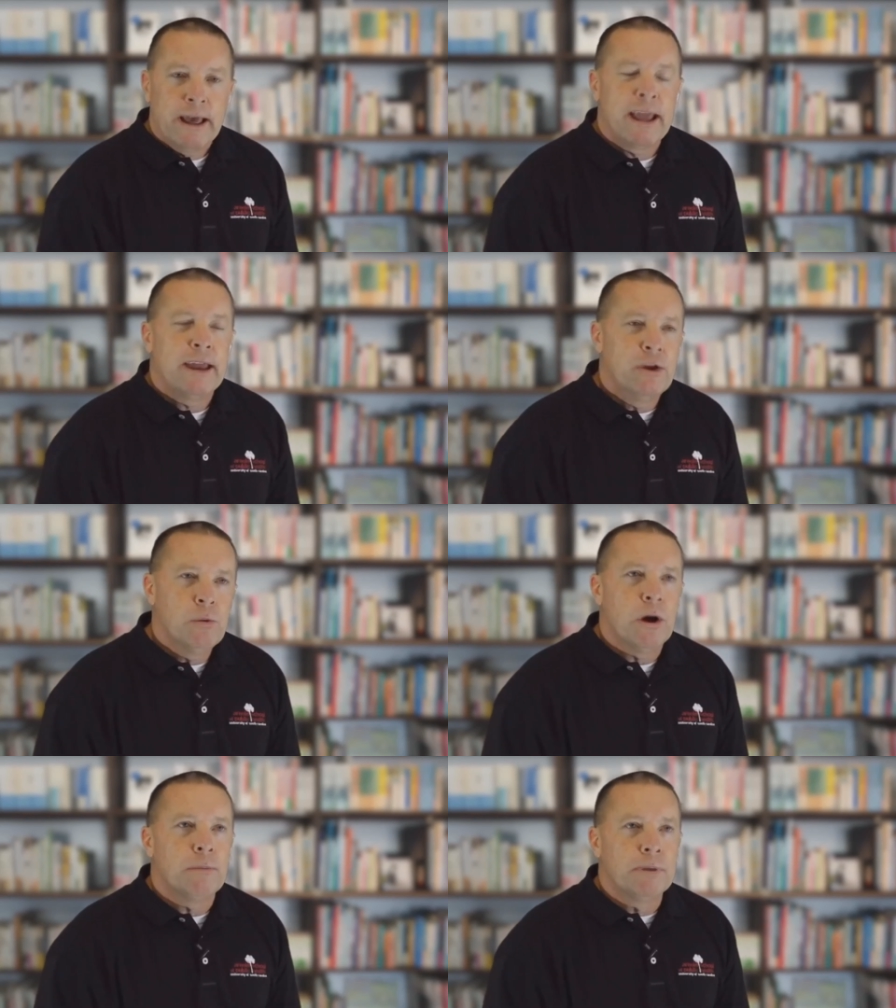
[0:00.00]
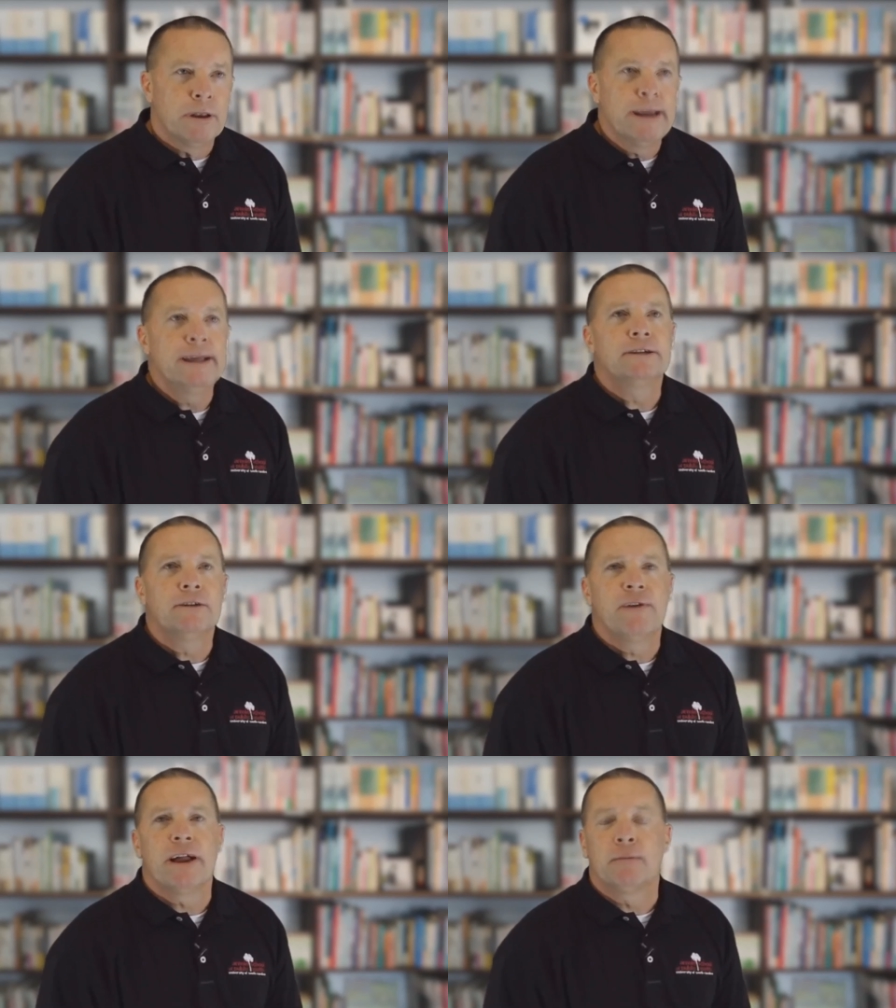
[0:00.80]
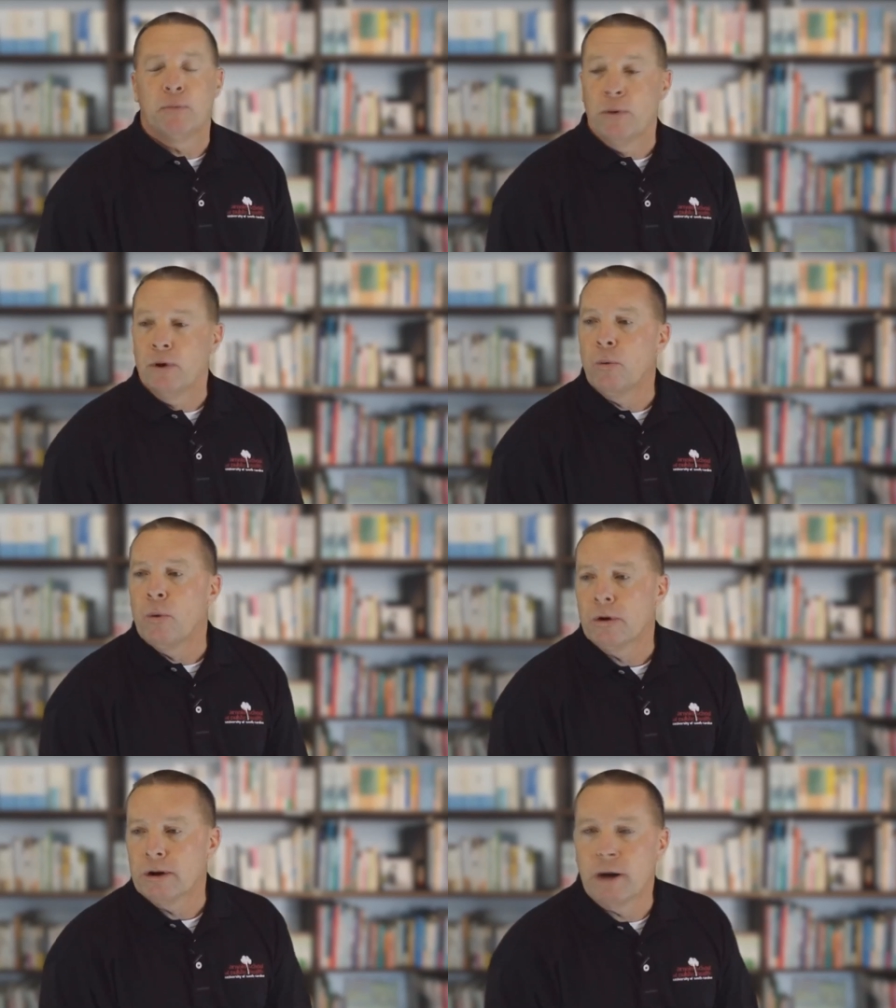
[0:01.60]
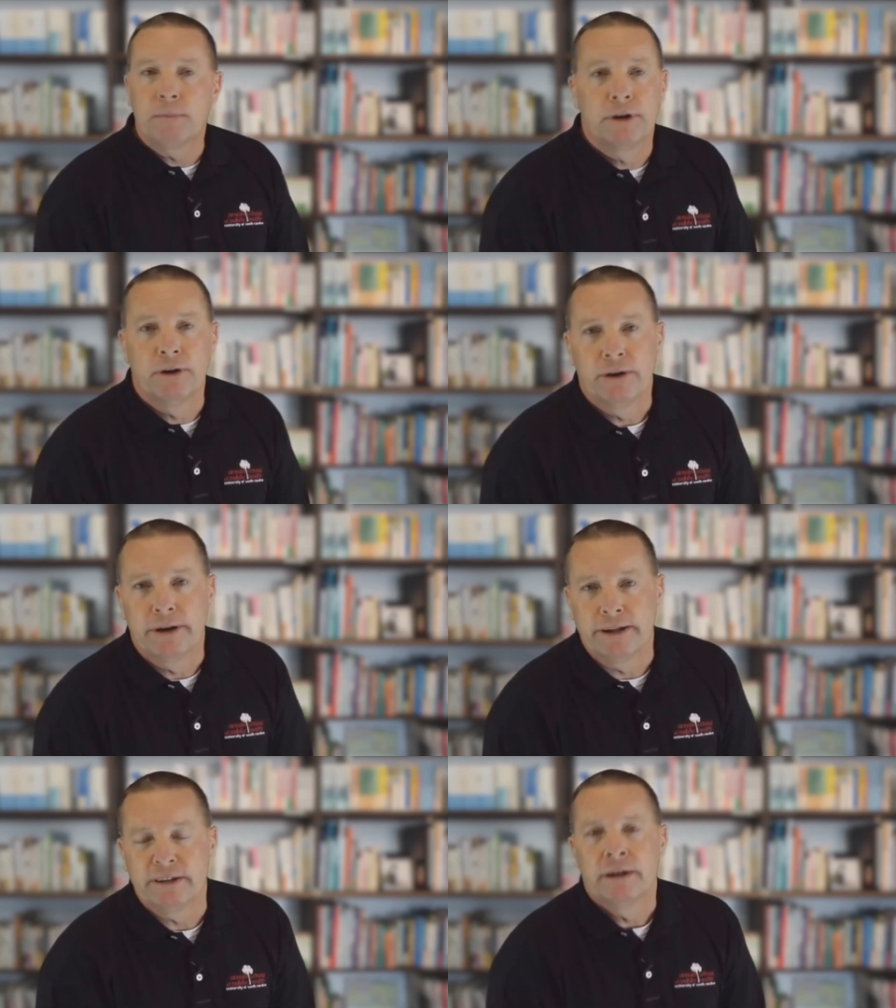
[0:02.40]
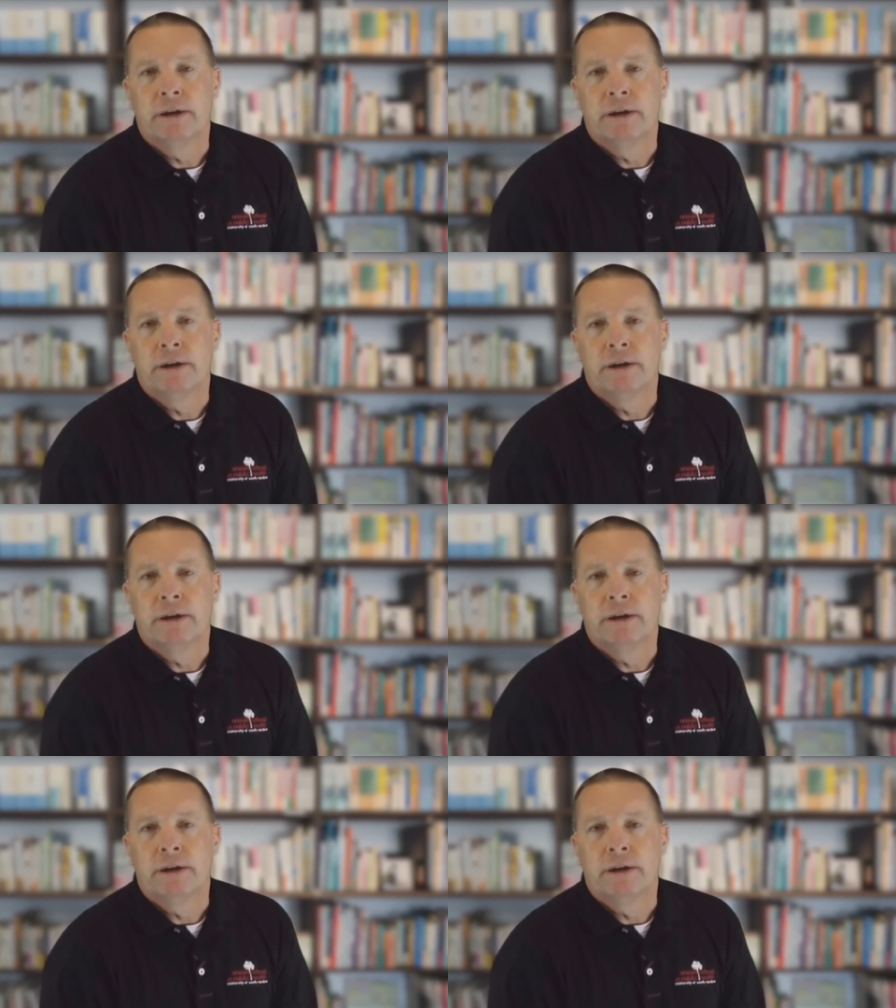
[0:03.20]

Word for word: Can you all please develop real world opportunities